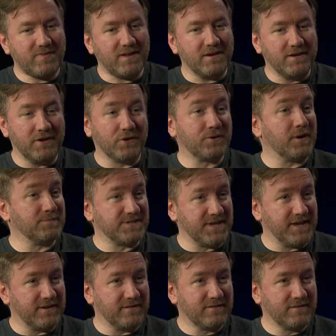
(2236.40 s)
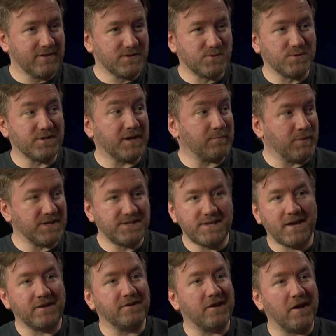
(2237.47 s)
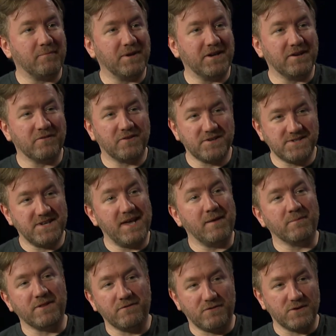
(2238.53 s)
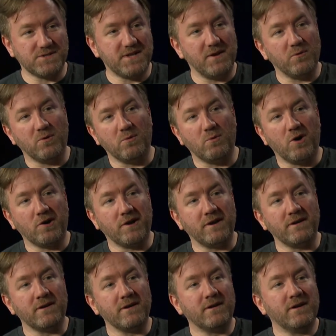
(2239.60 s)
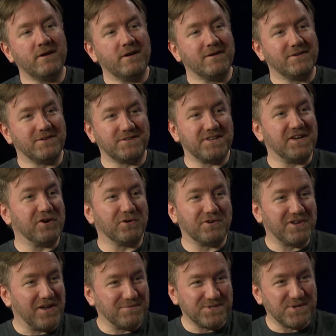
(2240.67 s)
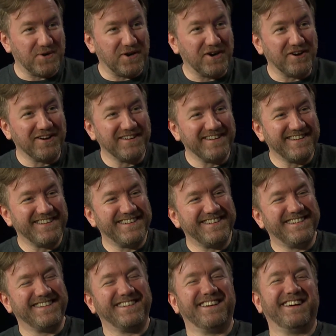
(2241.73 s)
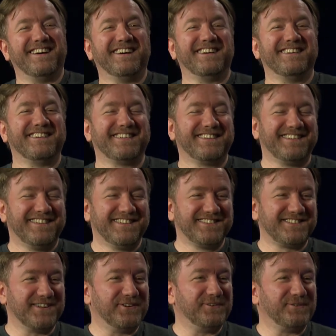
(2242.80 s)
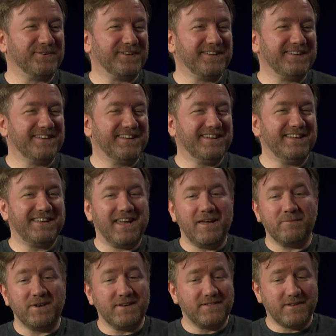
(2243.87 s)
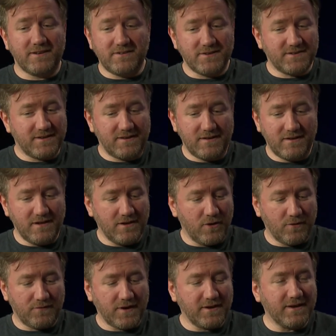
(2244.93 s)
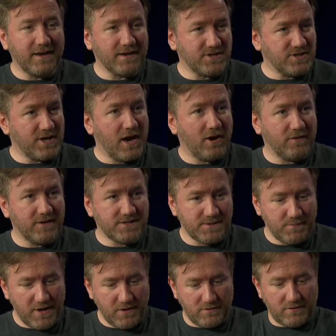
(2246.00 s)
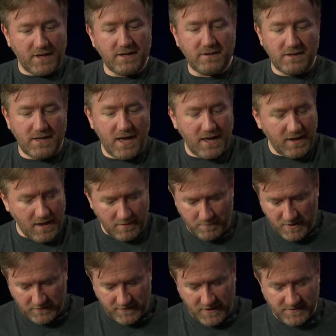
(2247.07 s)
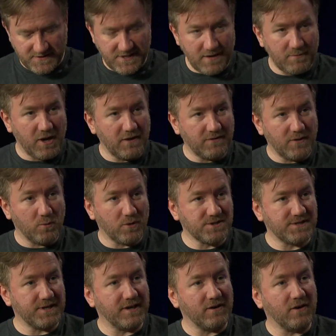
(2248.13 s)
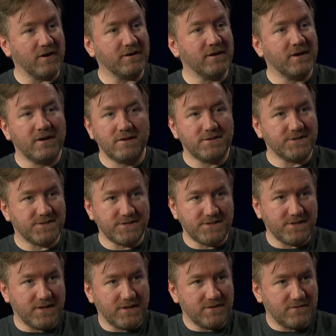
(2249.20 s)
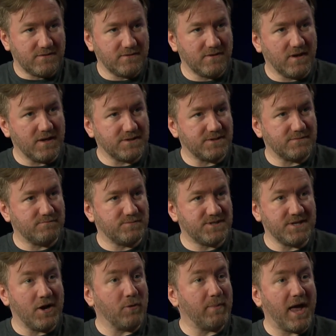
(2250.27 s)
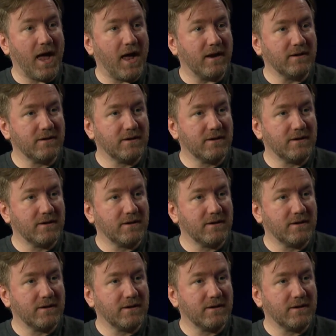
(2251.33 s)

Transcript: Neil comes in. This was like my second time meeting him because he came in the first day we were working, just to hear Tom Sawyer. Uh, so he came in, he said, just, you know, if I could get a chair that's about like, yay, about the same height that we're sitting on, just as a, a snare pad,